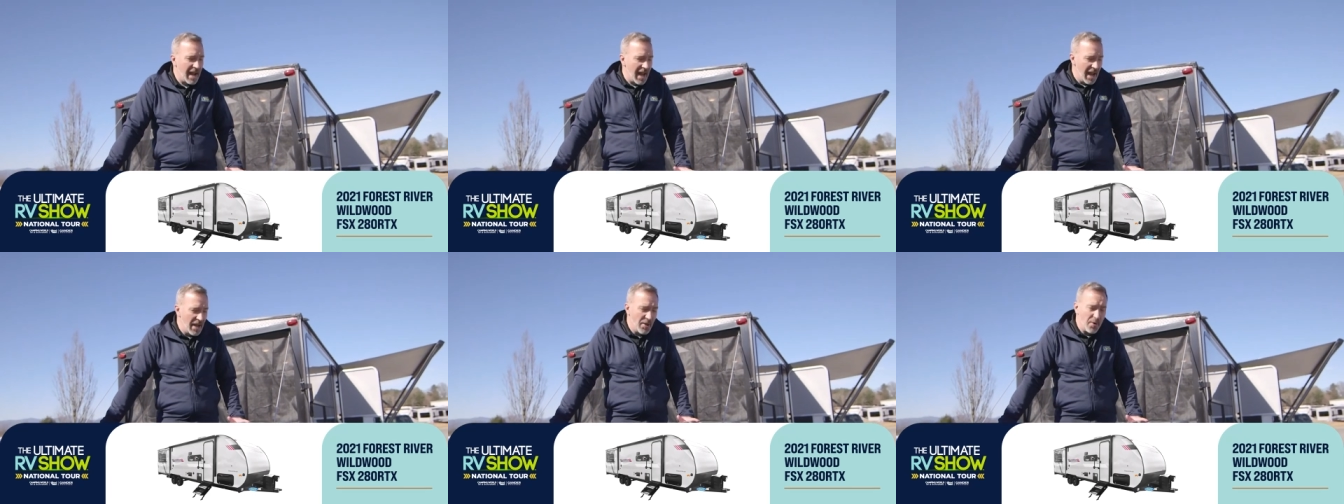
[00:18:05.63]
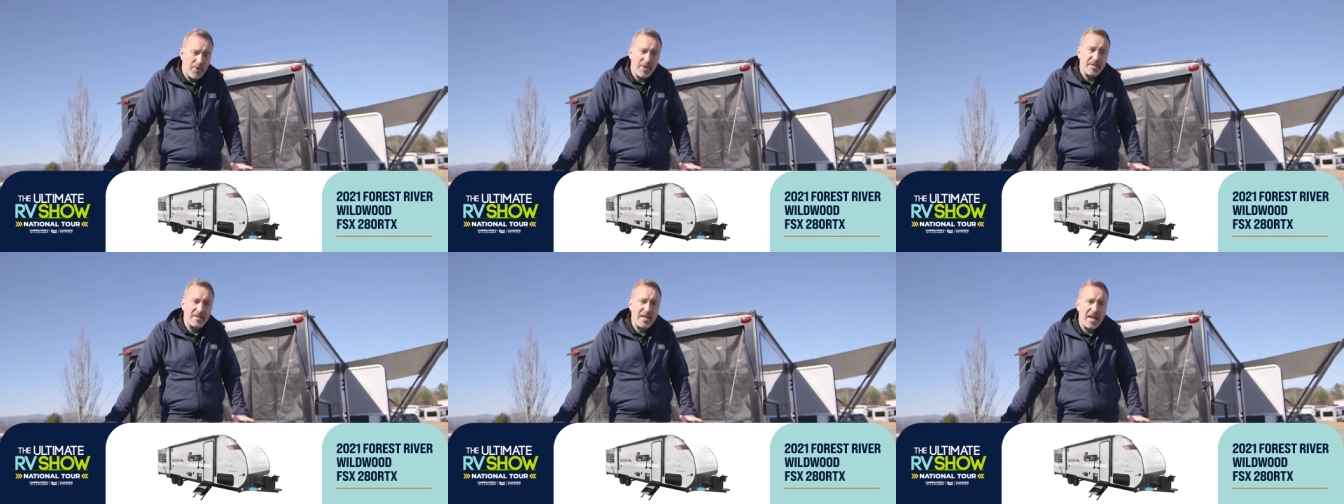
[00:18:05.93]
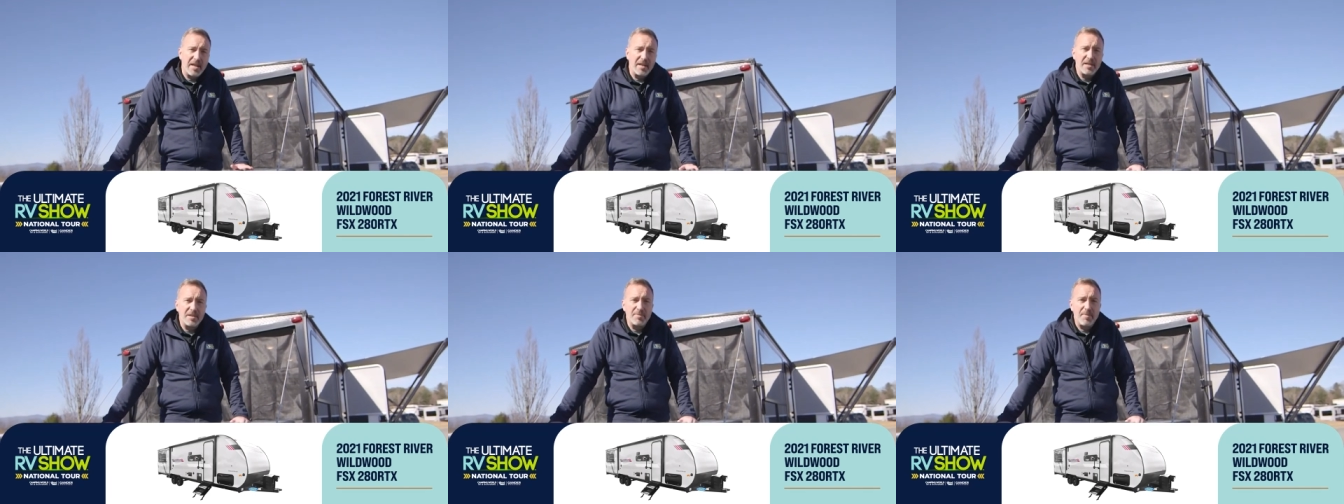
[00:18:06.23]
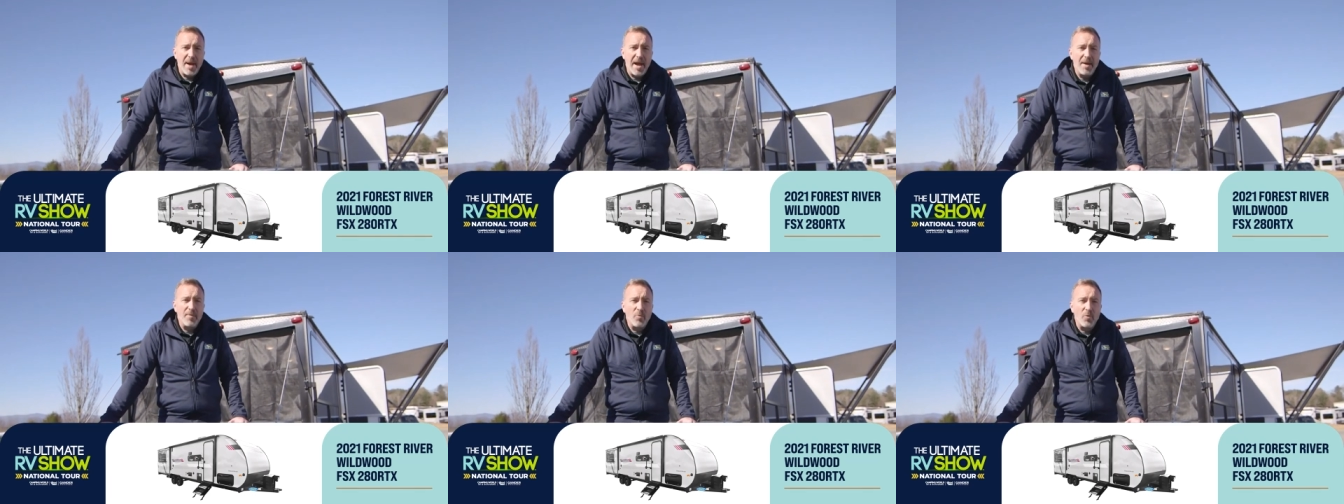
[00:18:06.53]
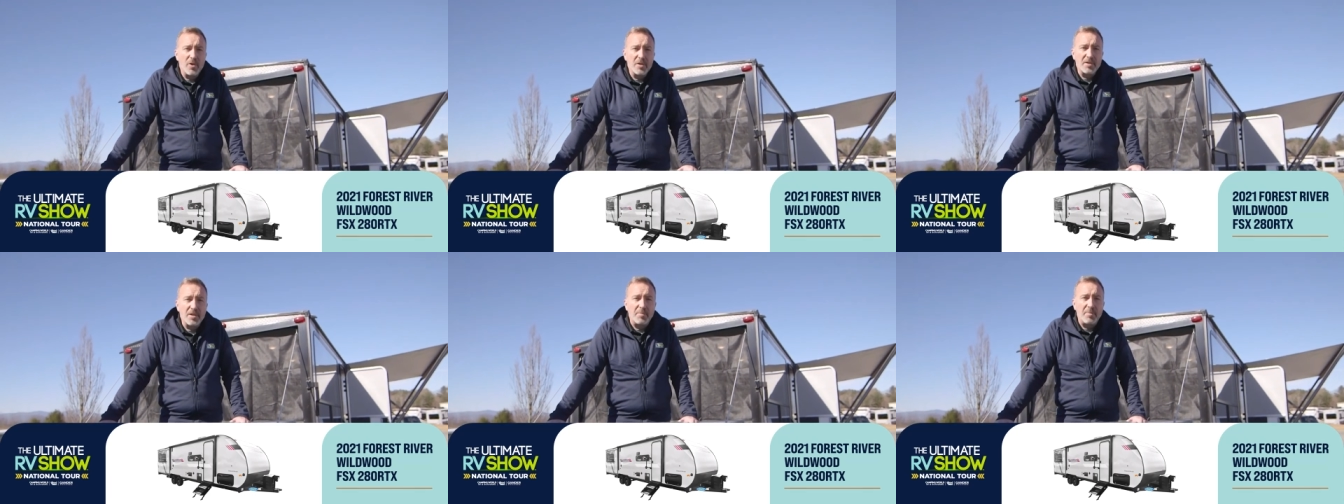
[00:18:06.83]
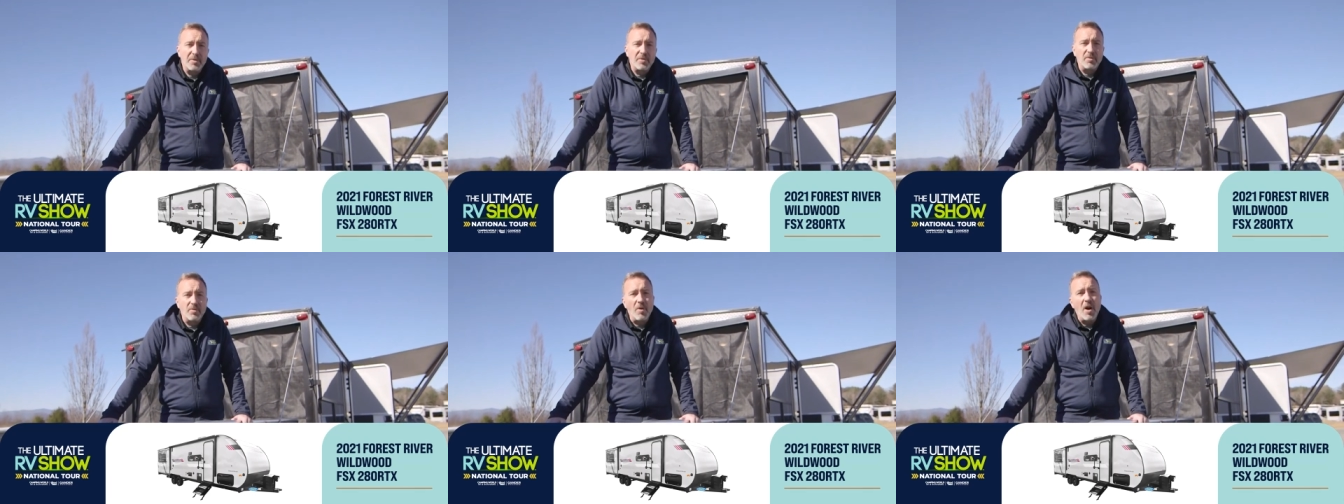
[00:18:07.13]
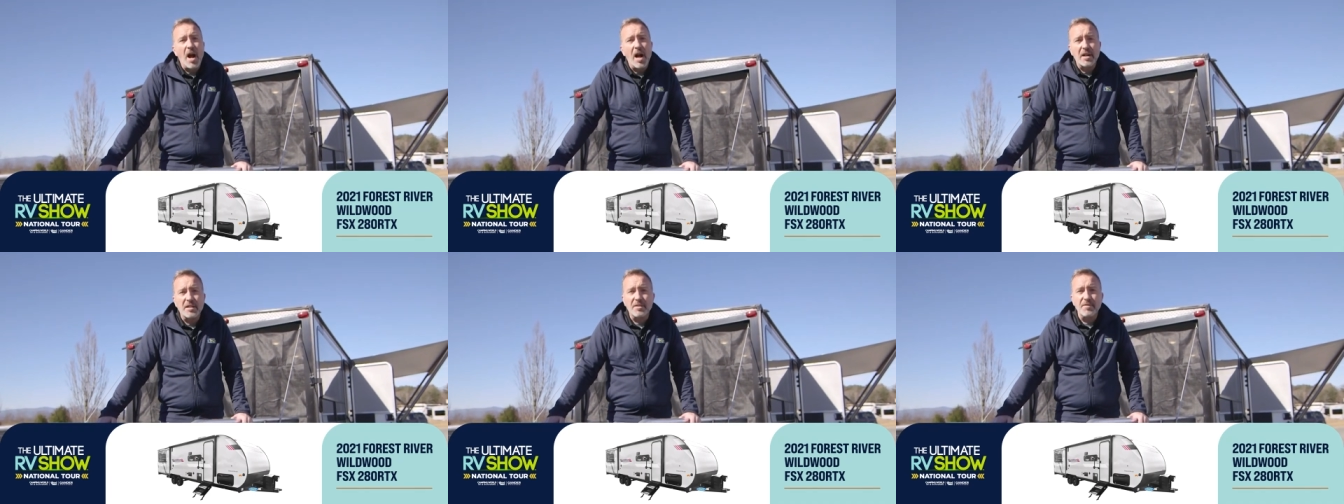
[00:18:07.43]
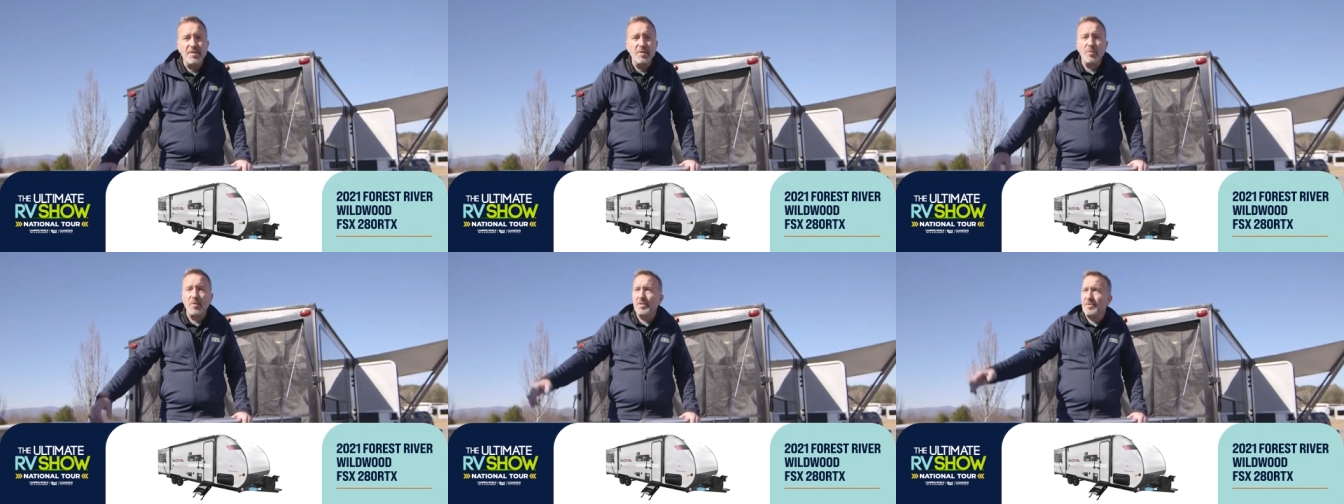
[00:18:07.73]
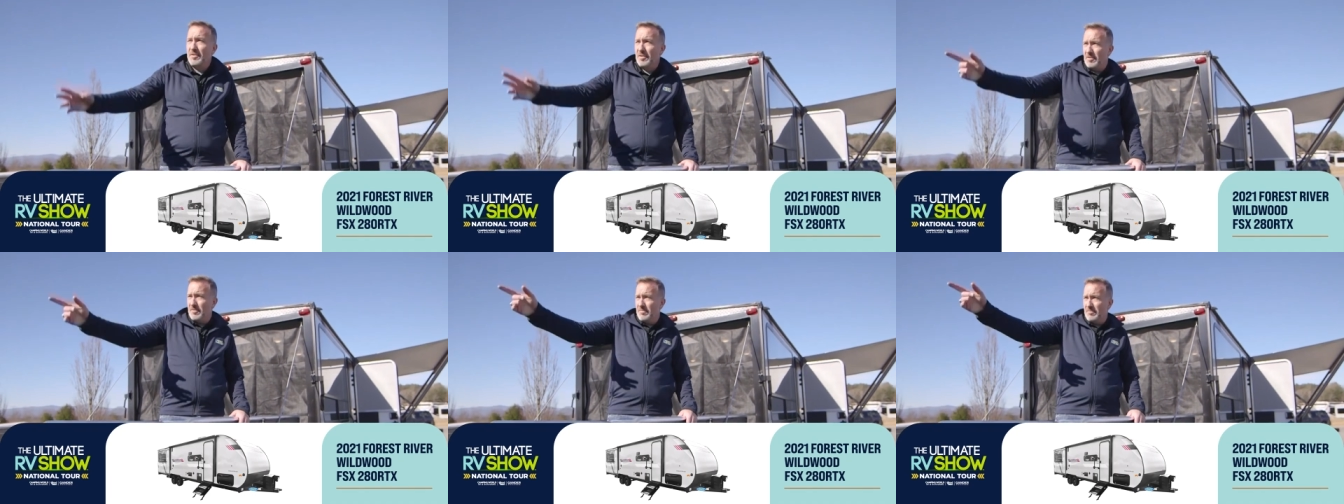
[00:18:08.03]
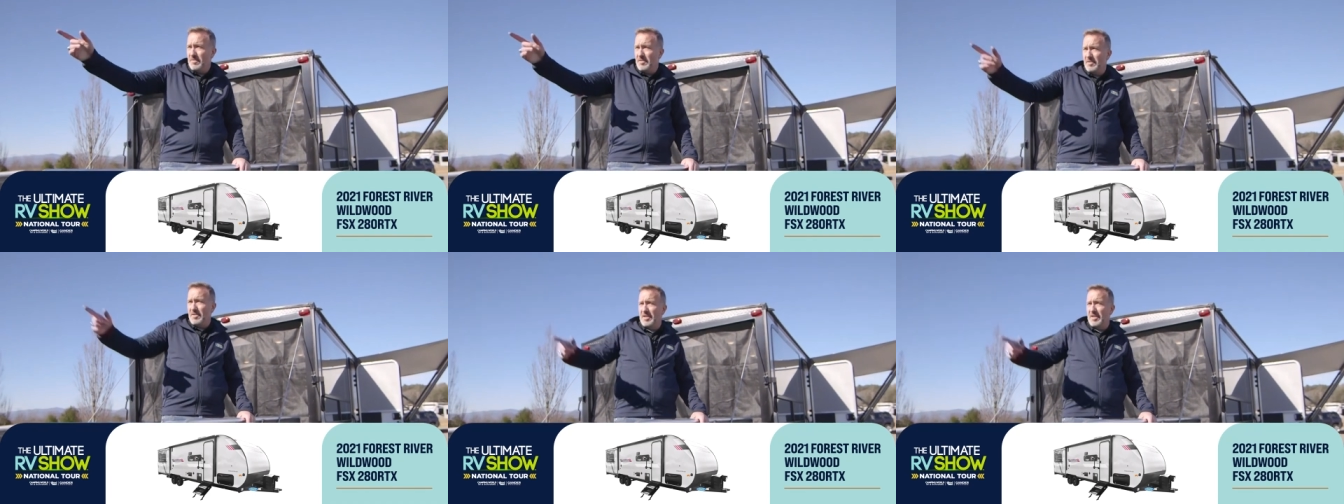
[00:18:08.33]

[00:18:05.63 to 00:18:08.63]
And you can take these bad boys up on the rocks if you want to. You